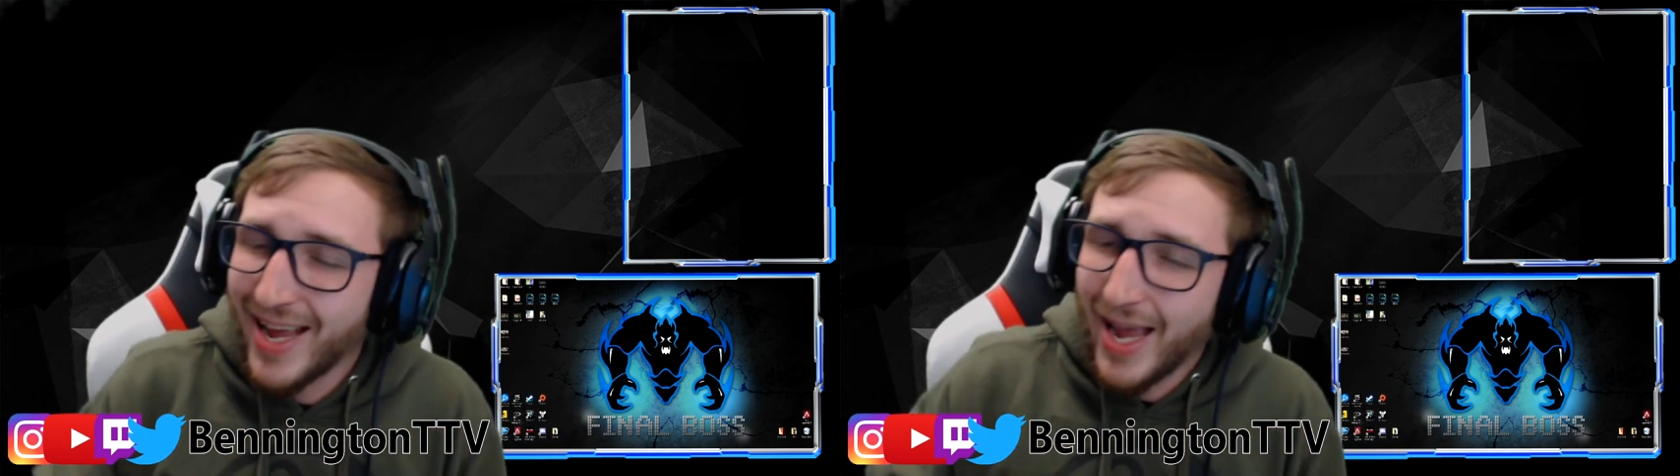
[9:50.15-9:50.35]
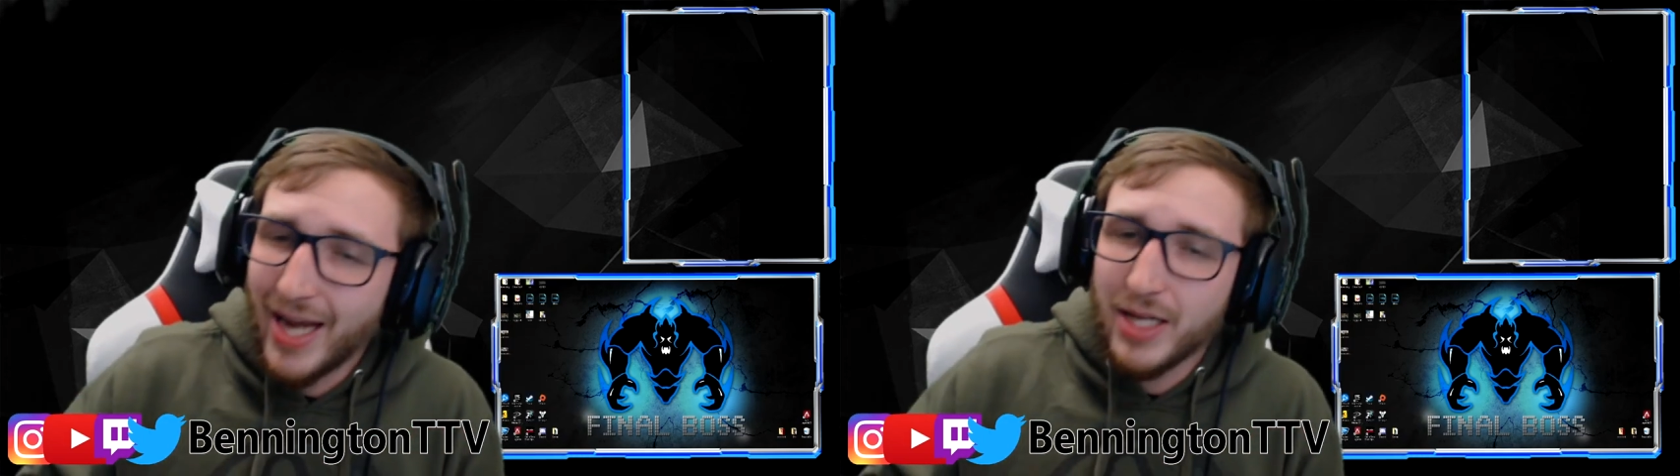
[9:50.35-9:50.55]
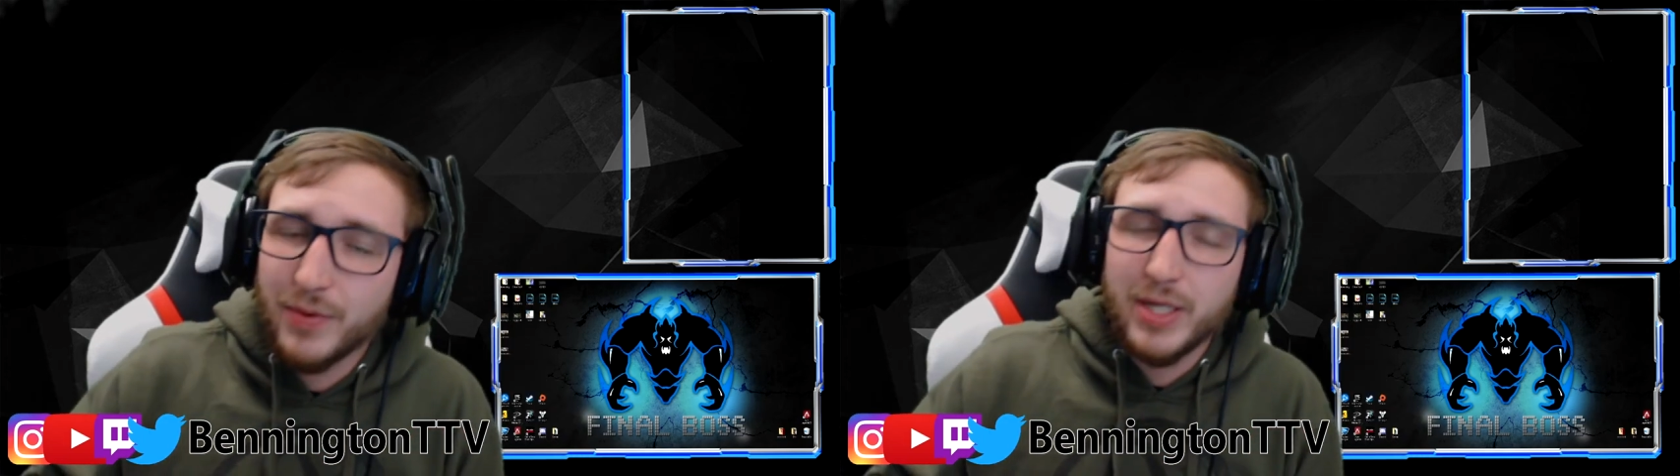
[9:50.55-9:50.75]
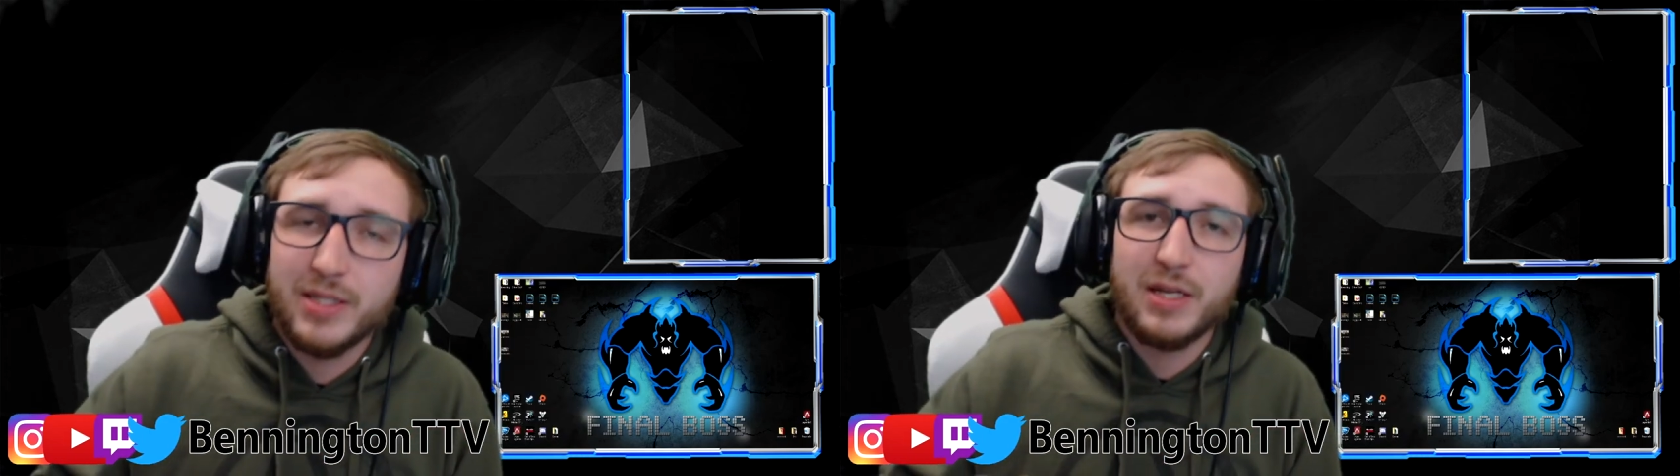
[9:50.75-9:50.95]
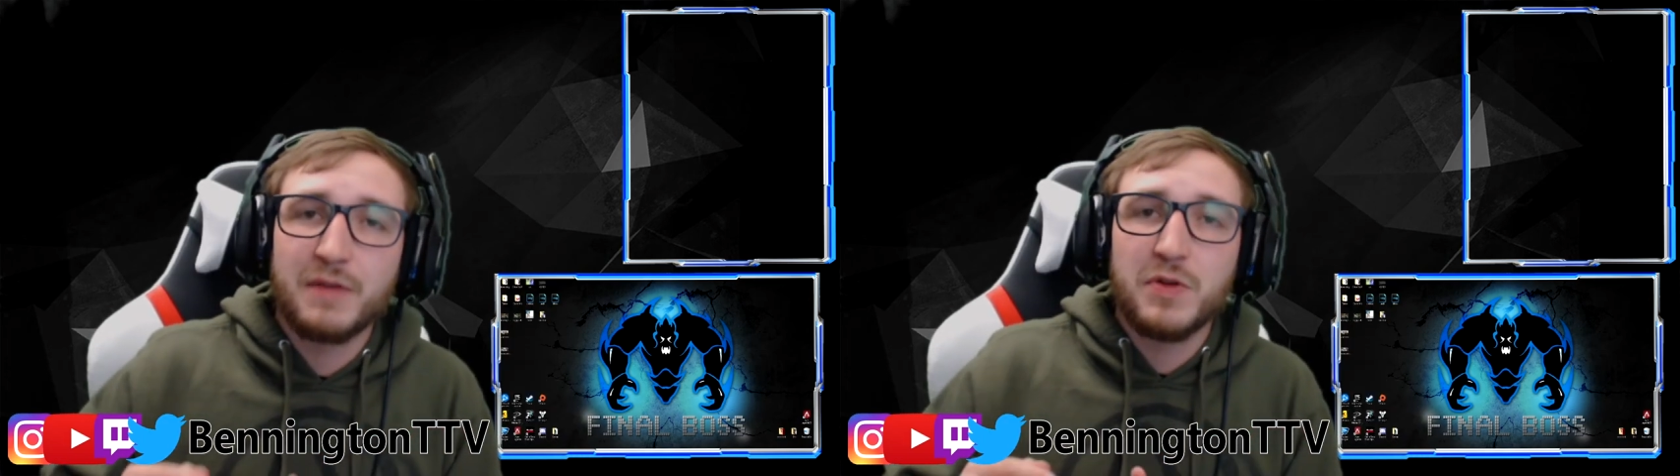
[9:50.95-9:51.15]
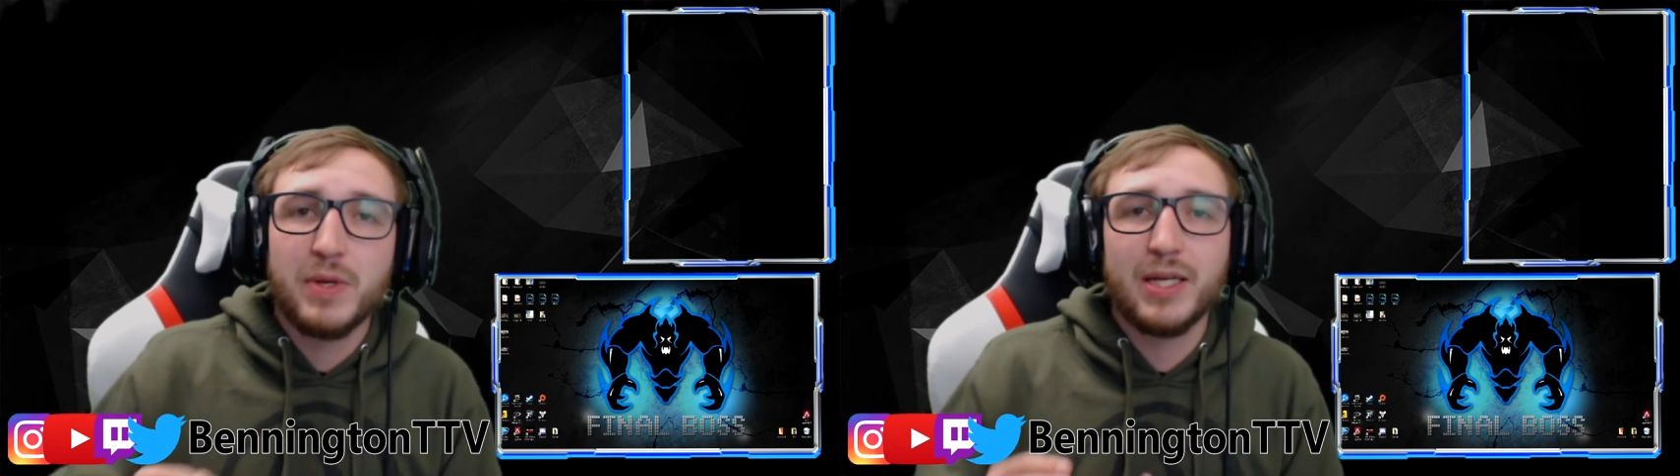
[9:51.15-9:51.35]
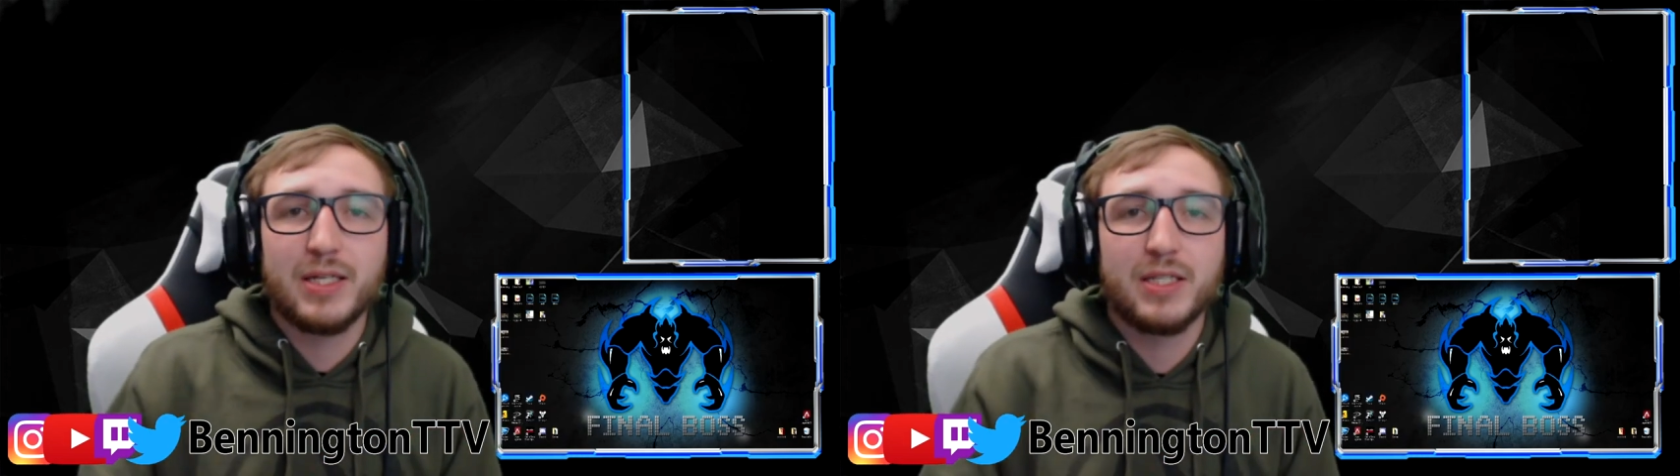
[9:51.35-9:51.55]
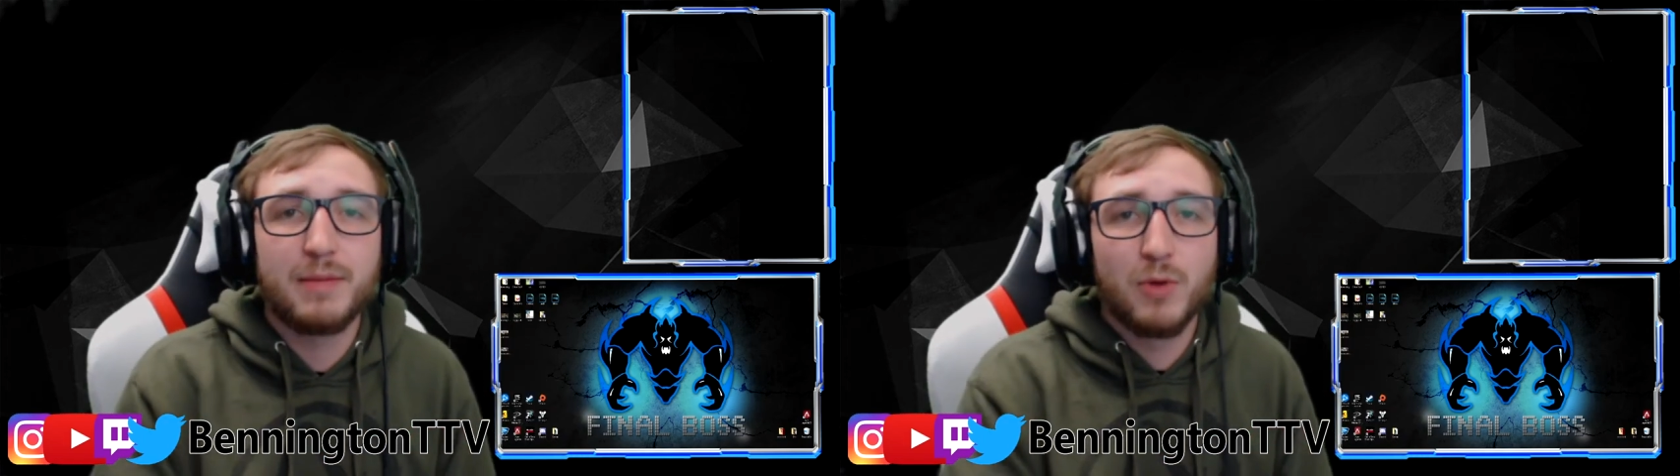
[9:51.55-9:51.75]
Anyways, if you would like to
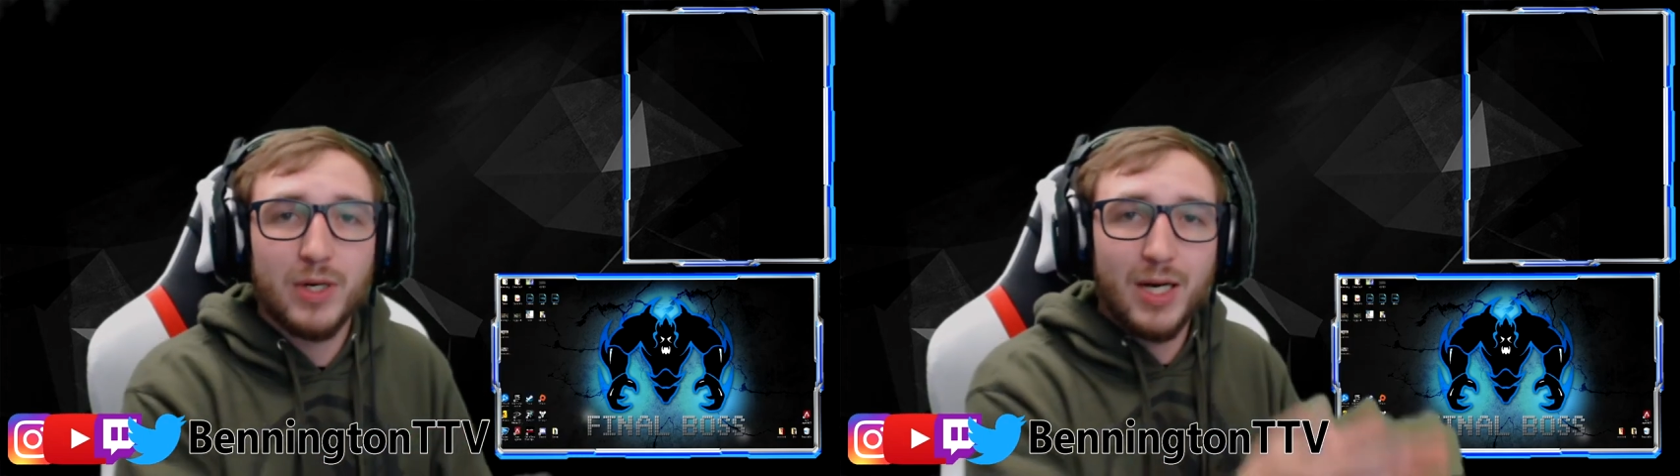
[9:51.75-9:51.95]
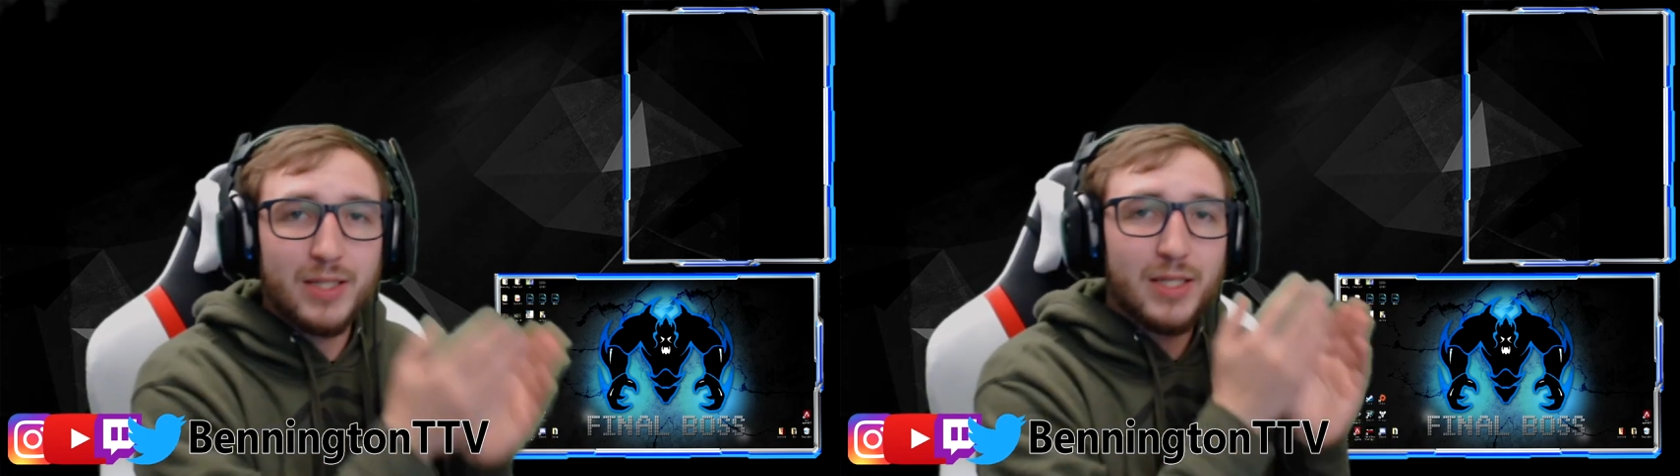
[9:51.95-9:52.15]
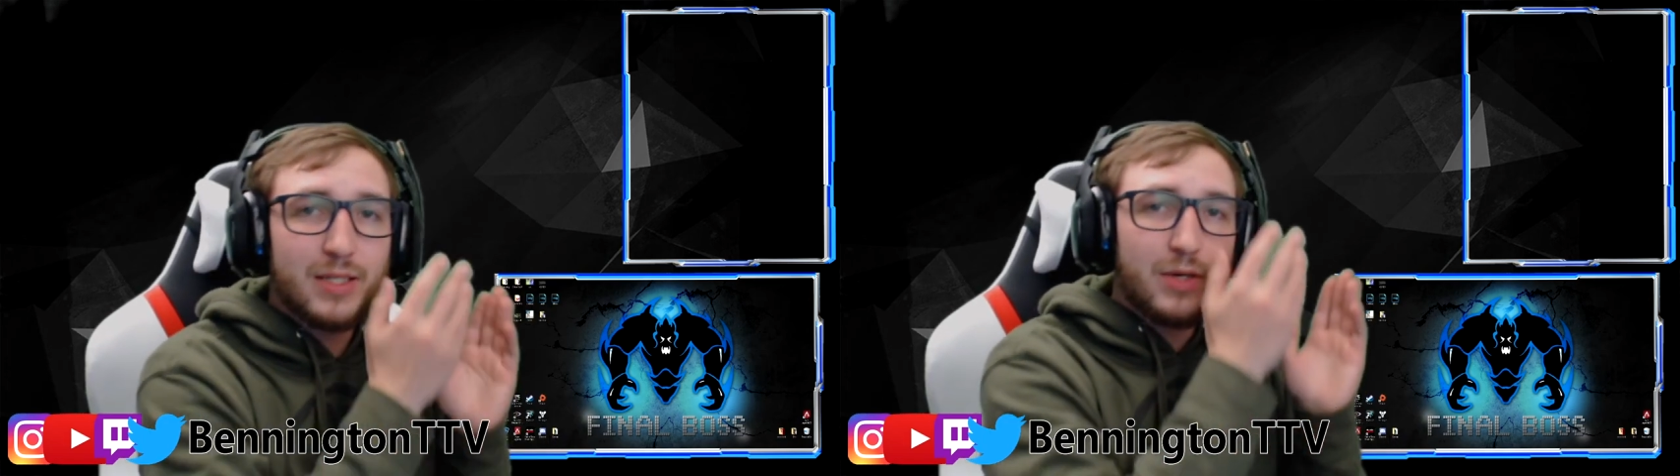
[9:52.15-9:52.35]
see more content,